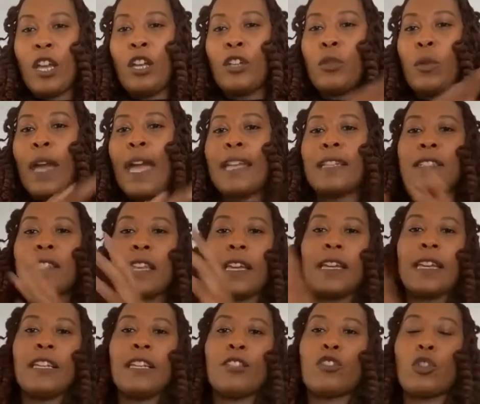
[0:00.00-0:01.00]
You enter
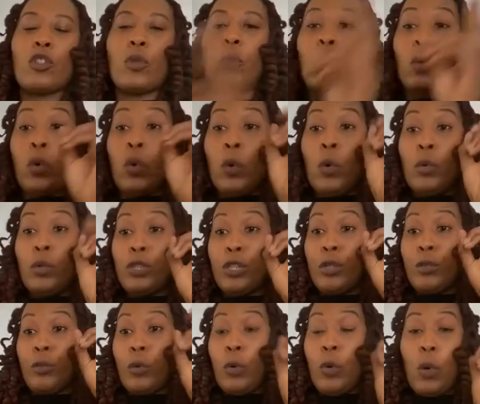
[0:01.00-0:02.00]
into quote
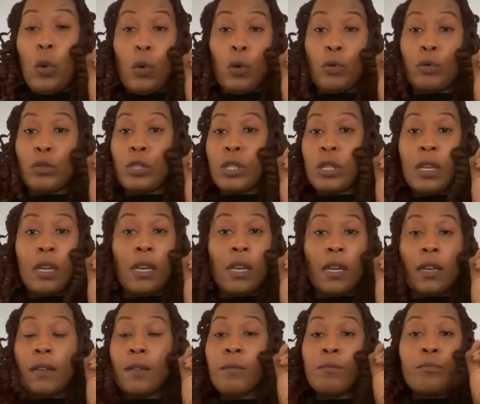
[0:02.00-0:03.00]
unquote
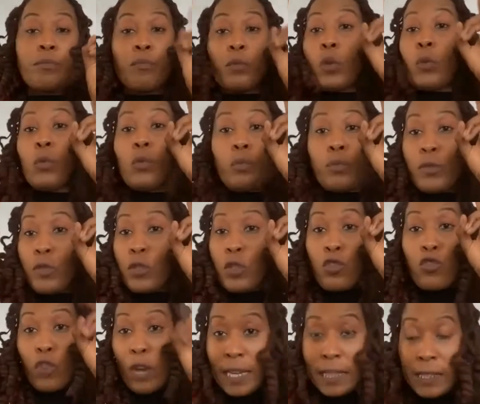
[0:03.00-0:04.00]

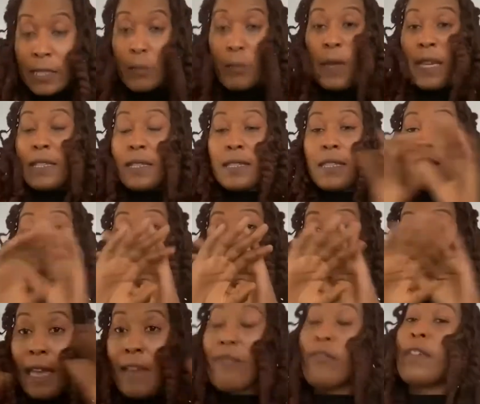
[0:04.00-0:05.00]
straight spaces,
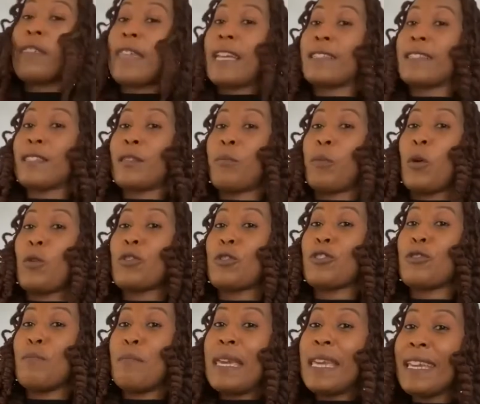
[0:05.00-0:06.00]
whatever that's supposed
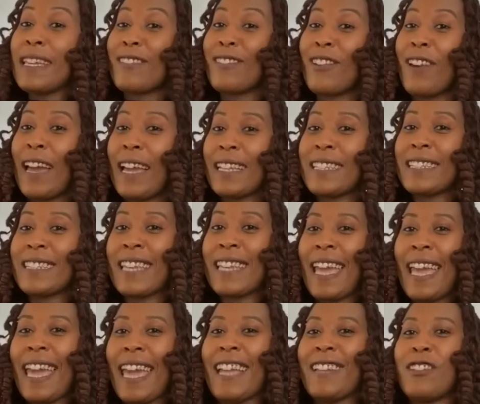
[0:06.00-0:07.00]
to mean, right?
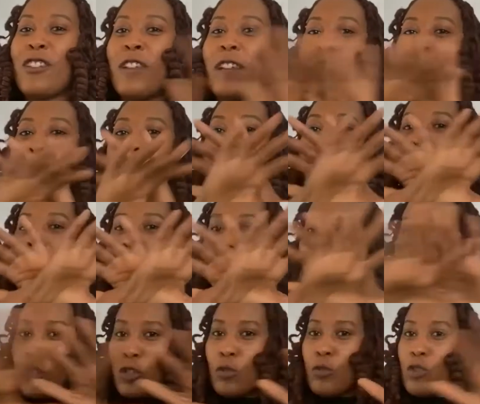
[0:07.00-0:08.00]
And you're
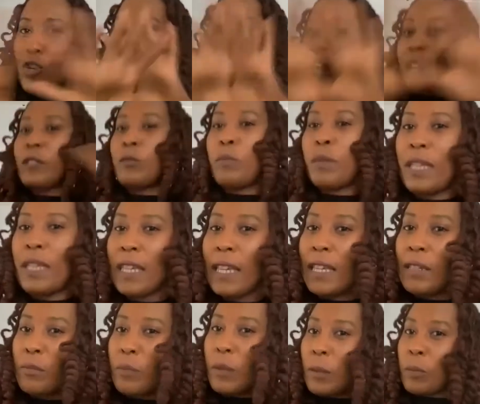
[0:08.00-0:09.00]
expected to not be
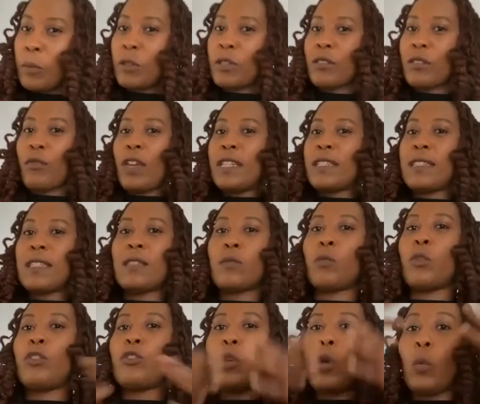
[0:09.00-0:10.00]
in people's spaces
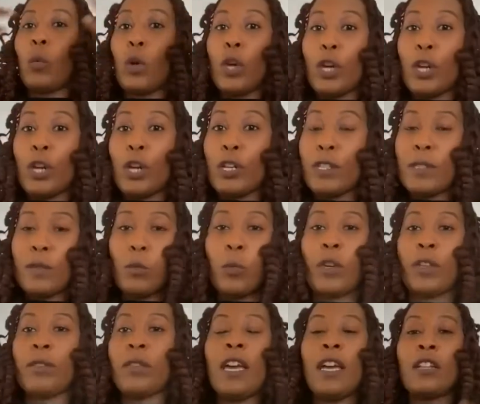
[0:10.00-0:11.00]
with your words,
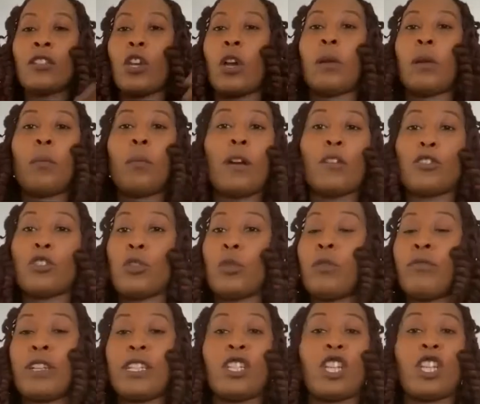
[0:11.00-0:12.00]
with talking about
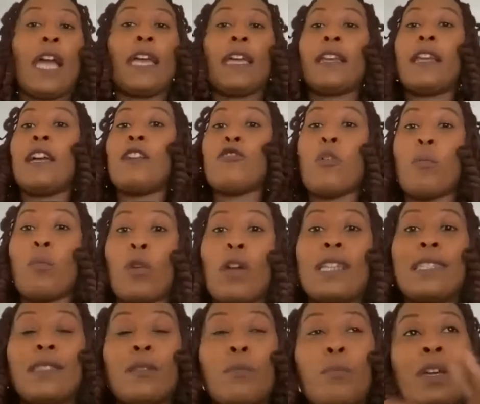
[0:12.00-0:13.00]
your vagina and your
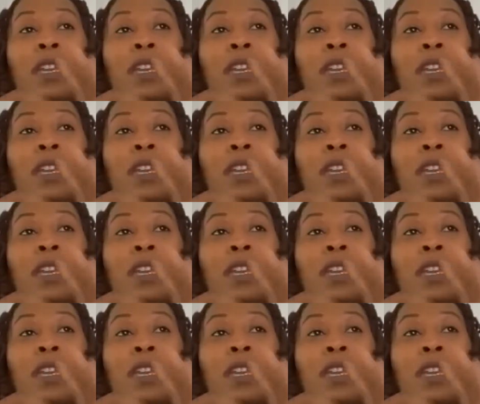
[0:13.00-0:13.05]
breasts.